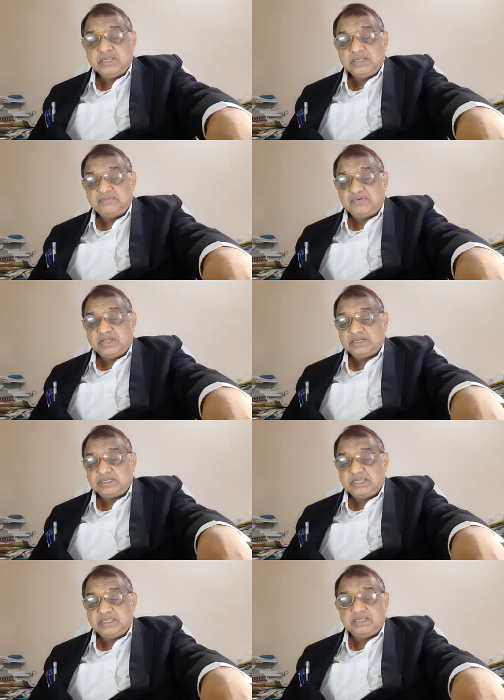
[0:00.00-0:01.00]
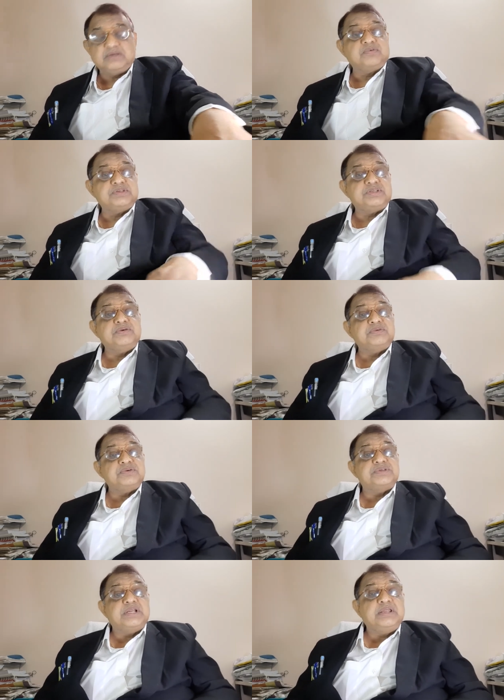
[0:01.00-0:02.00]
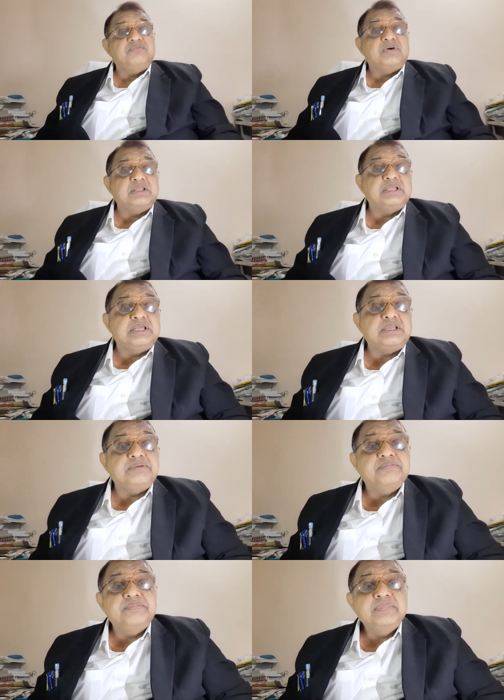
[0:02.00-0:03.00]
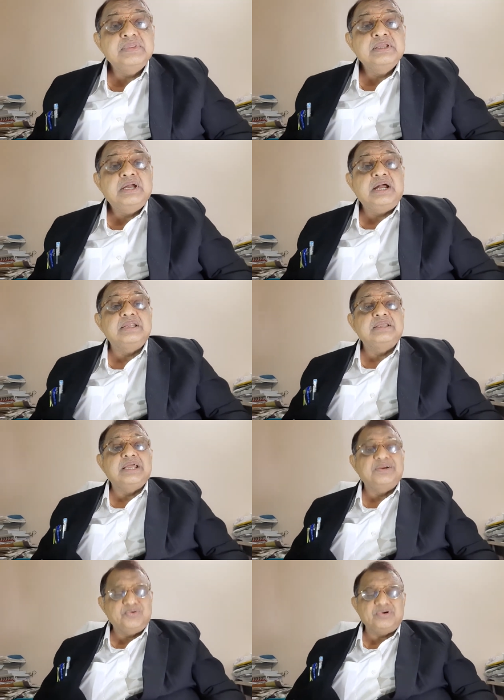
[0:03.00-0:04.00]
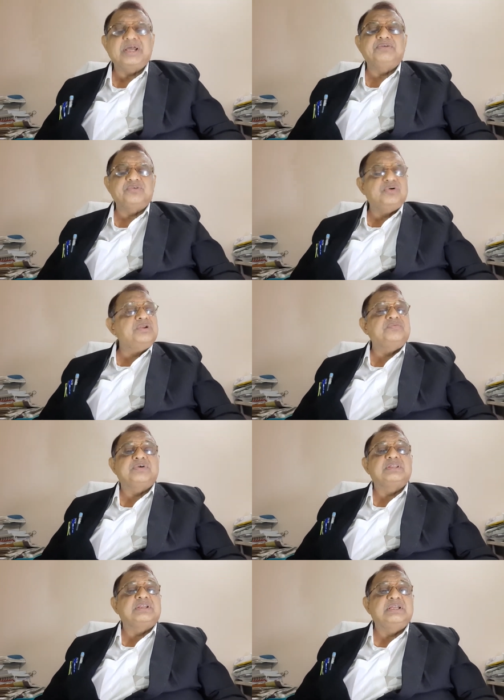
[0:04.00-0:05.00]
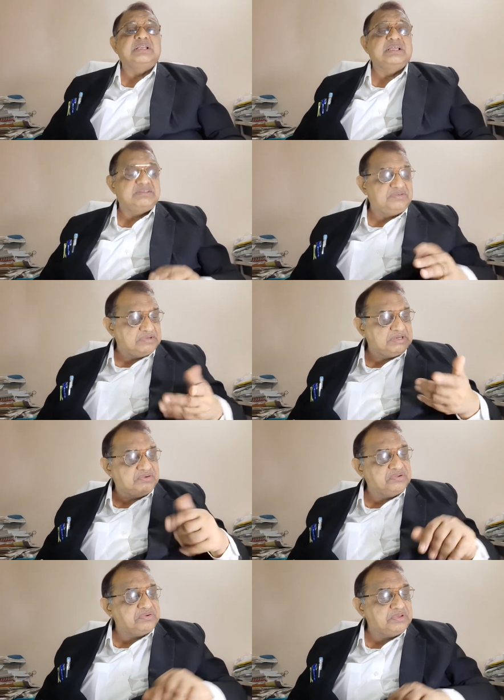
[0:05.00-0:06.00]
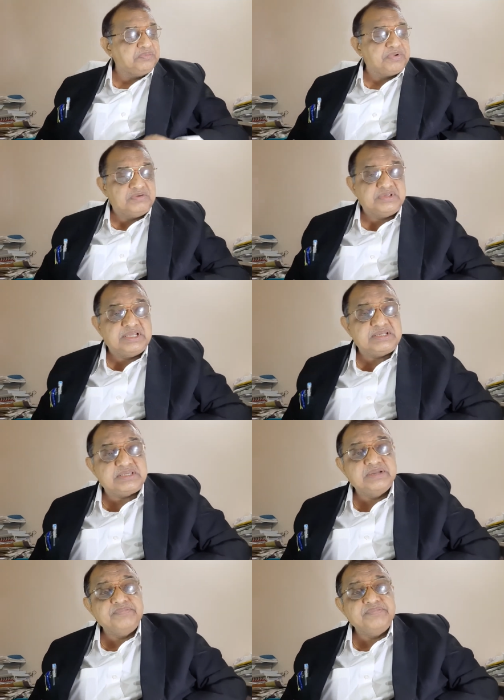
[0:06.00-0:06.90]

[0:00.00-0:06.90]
In fact, I request you to study further, and then I don't have to go into further details. You can go through the provisions.